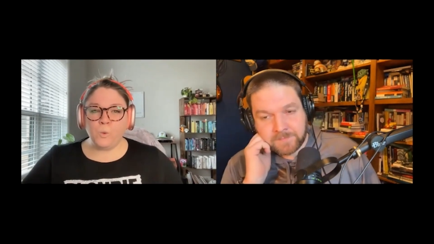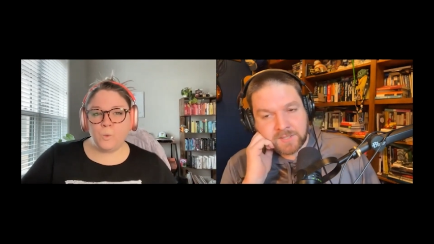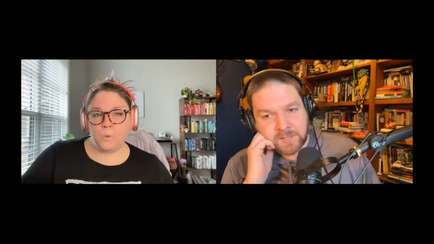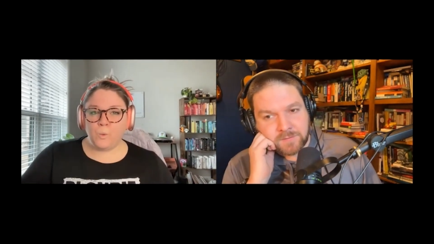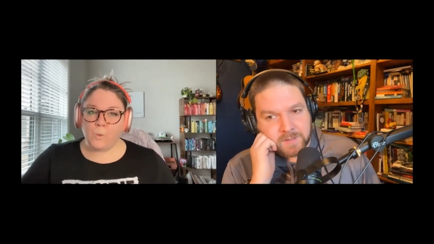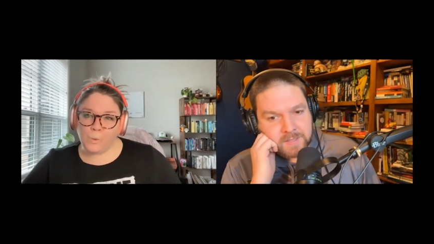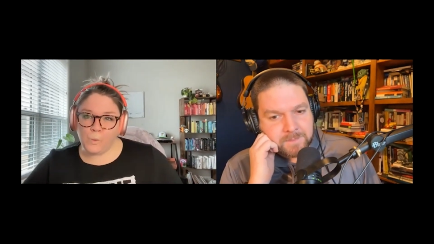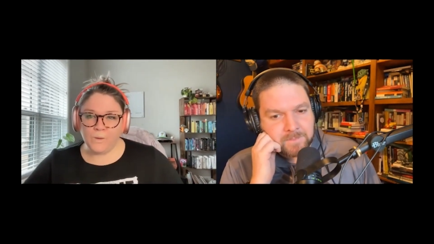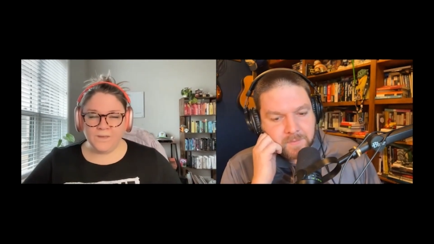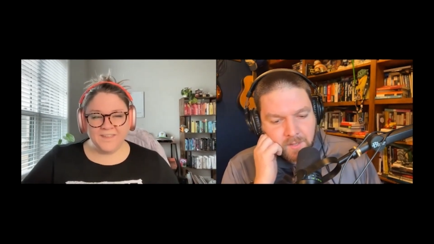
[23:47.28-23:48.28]
Speaker 1: That's so funny.
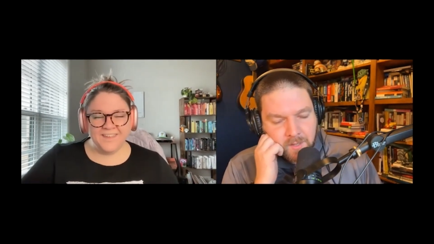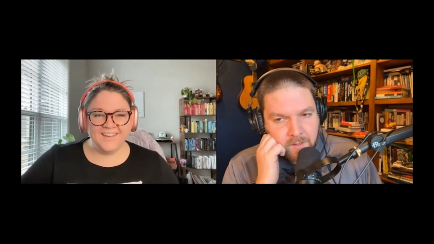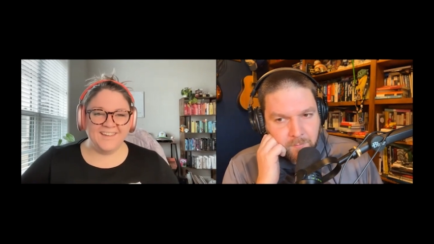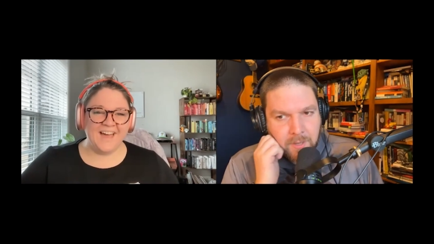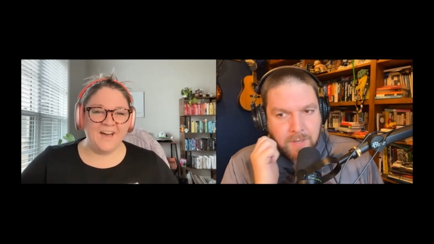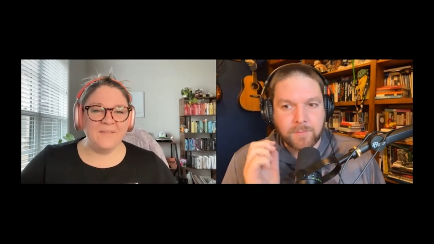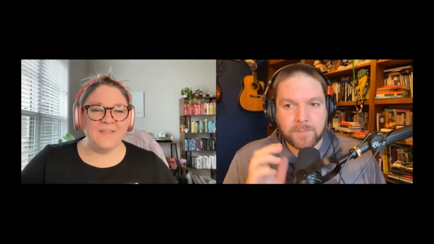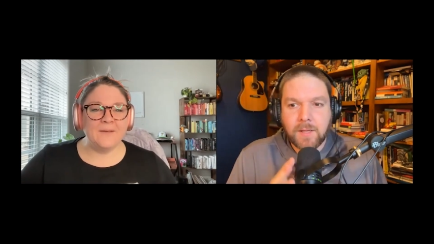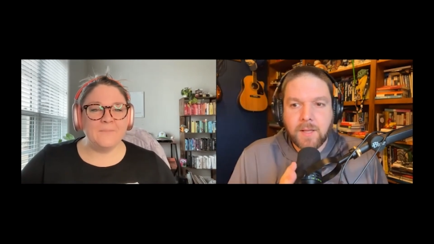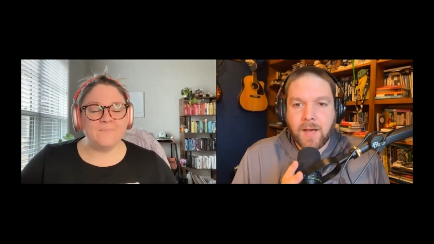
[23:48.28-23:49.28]
Ah, wow. Yeah.
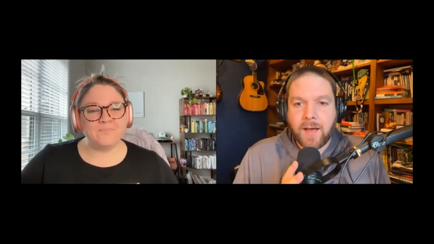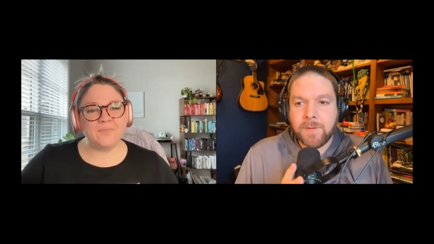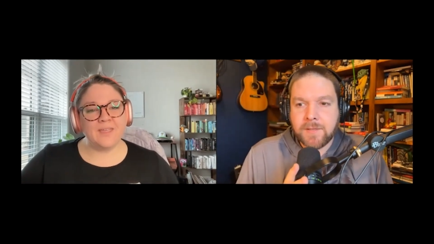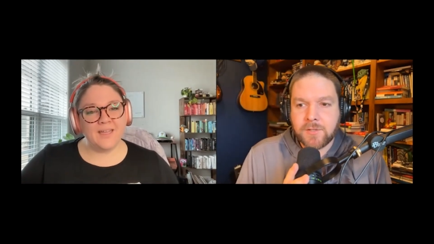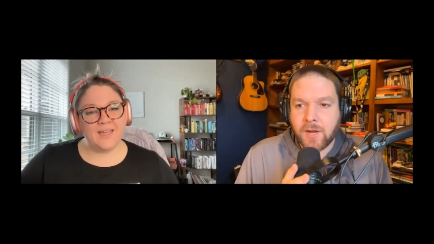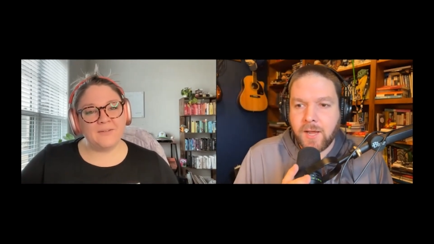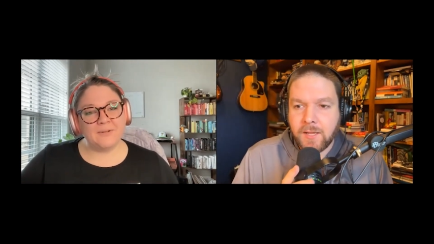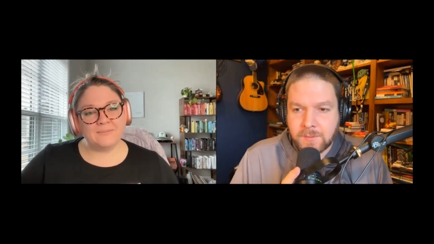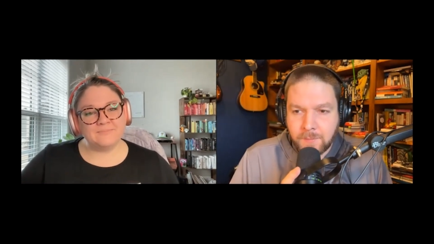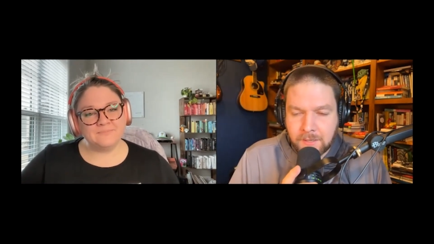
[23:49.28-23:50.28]
I've been trying
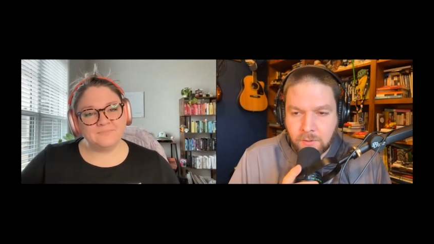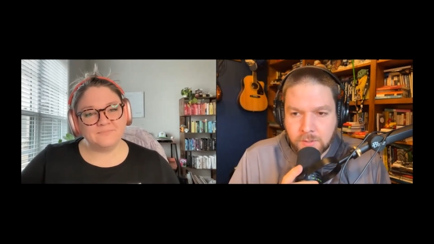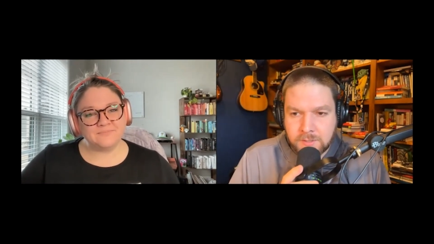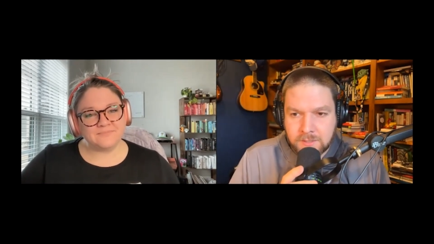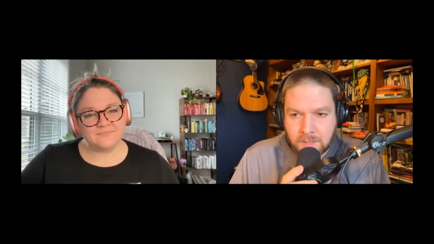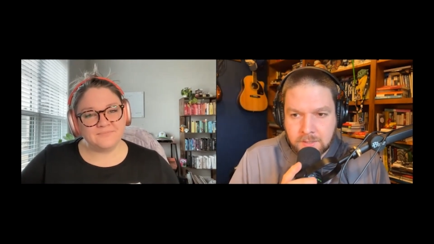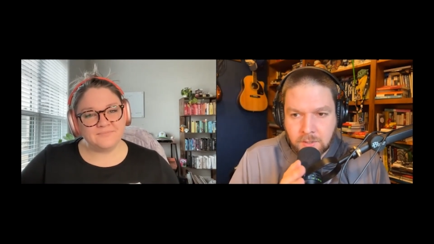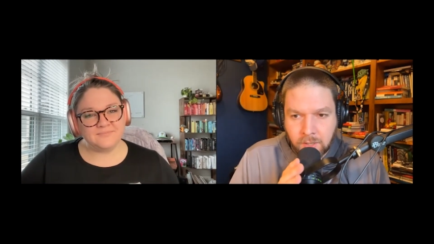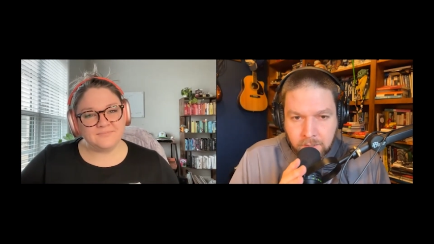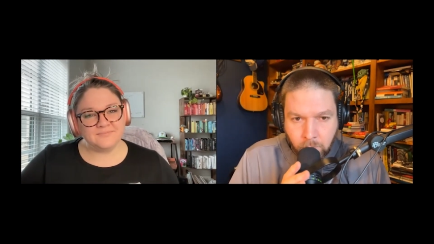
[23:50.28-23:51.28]
anyway. to make noises, and
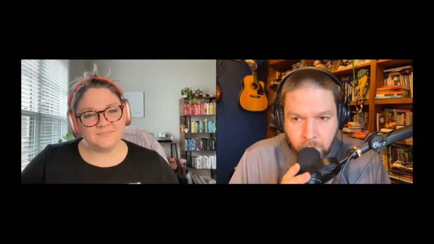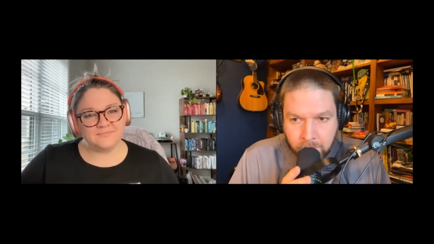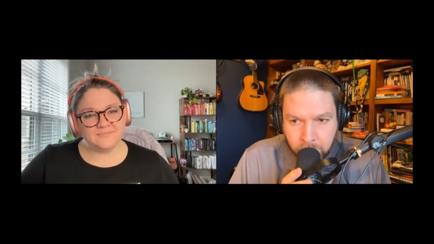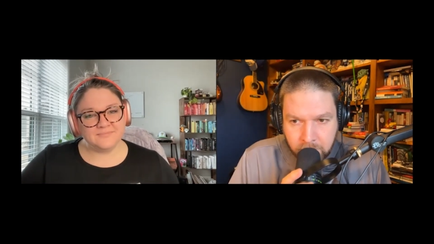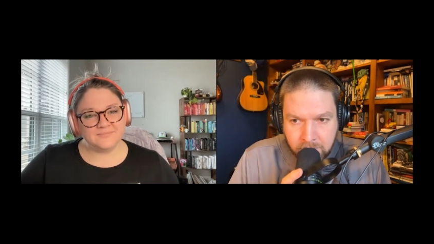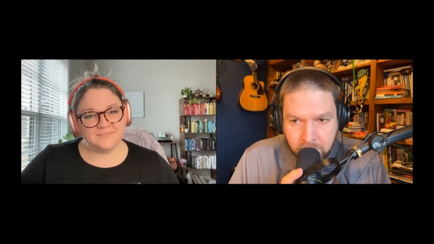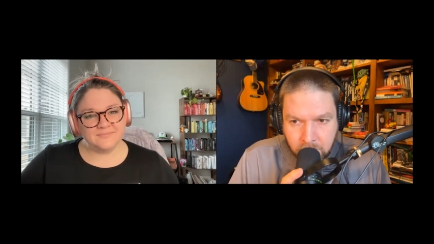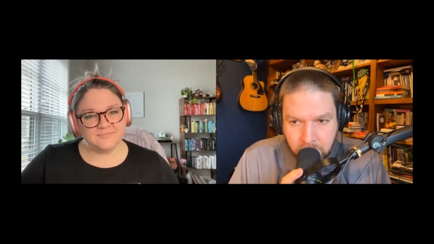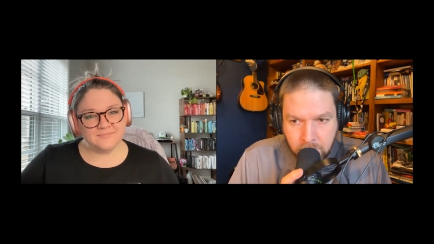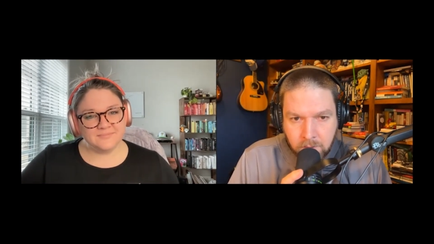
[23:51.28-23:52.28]
so like when I breathe,
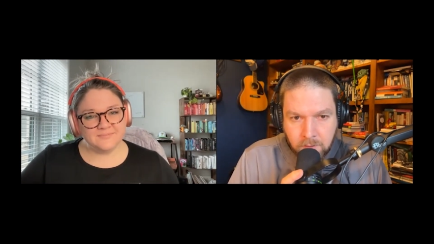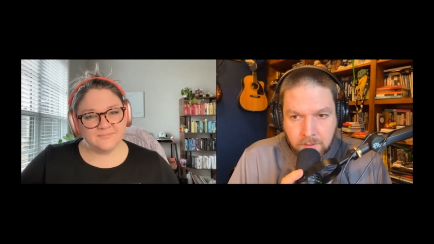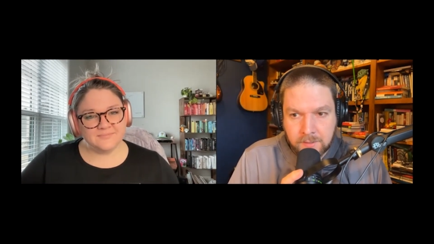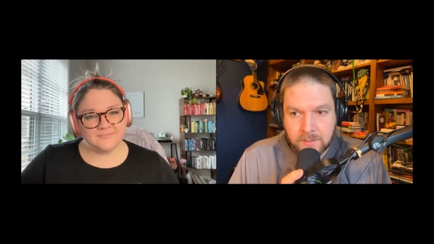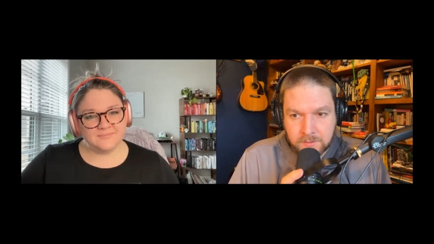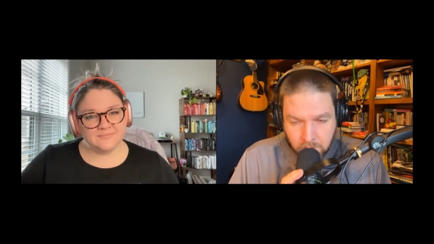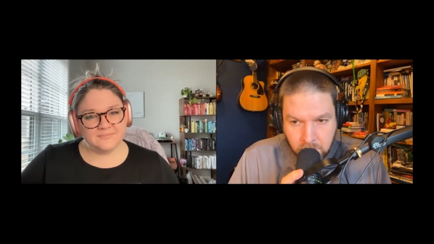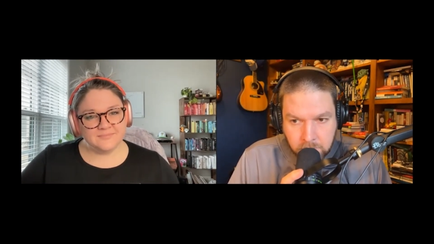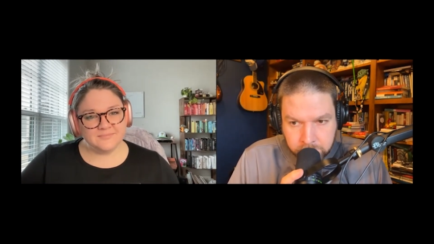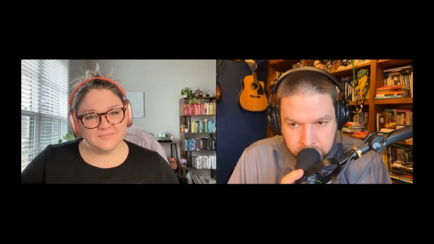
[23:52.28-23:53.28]
like this.
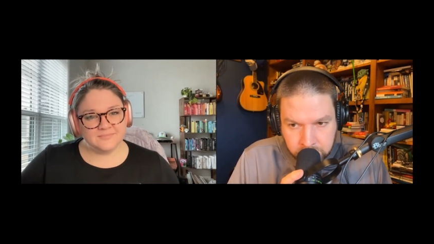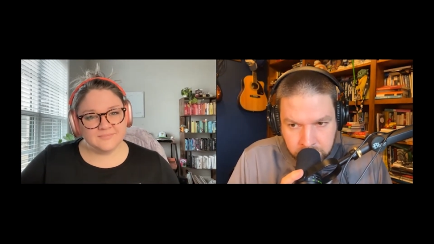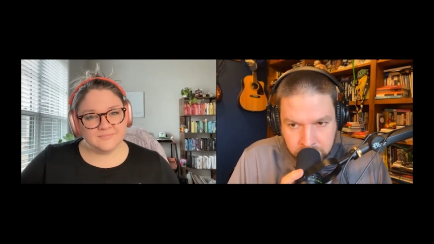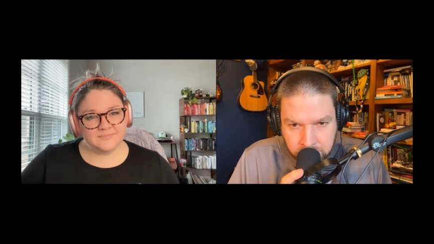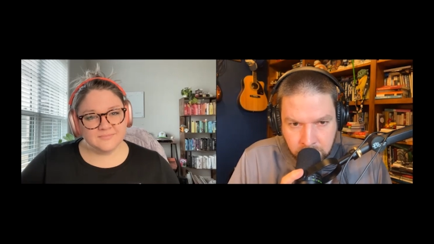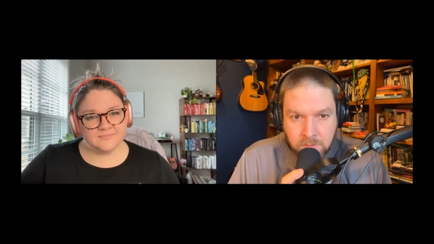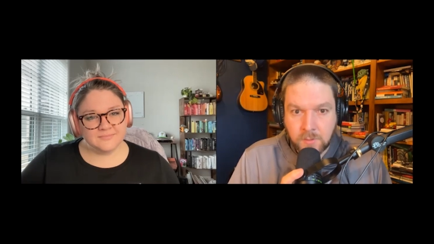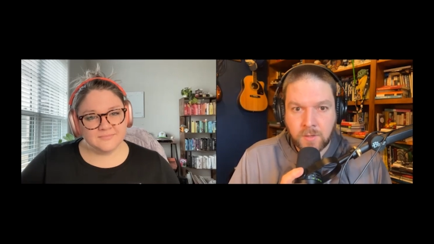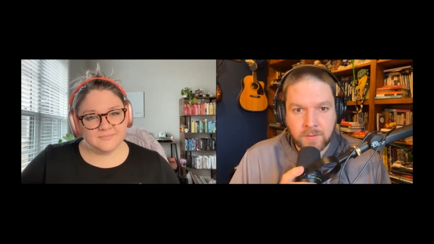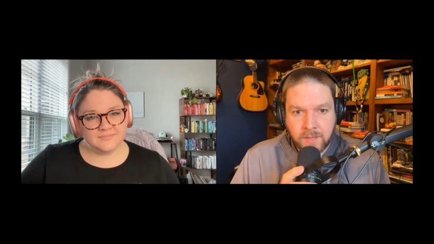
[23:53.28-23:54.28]
Do
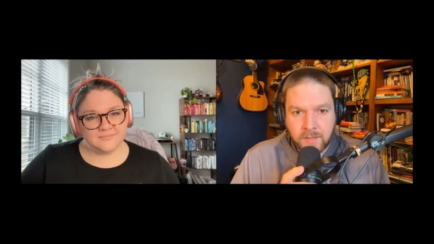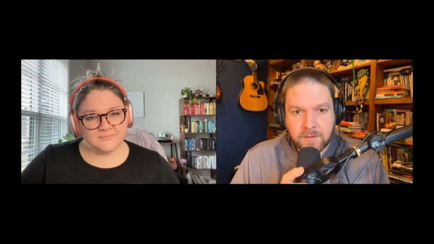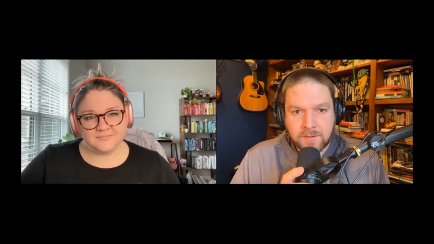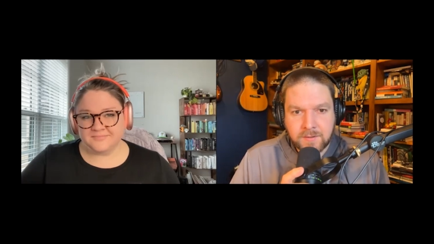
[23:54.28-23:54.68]
you hear that?